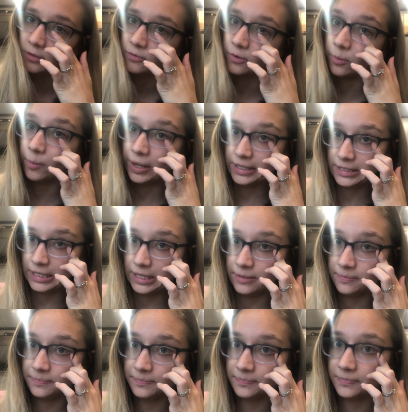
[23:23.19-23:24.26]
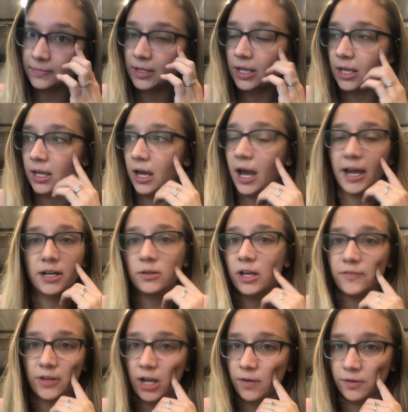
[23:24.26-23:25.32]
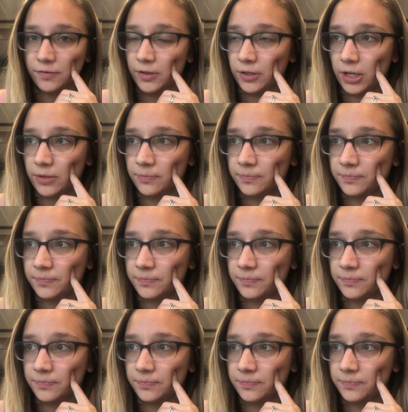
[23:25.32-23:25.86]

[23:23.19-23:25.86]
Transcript: the magazine. I don't have the cover photo.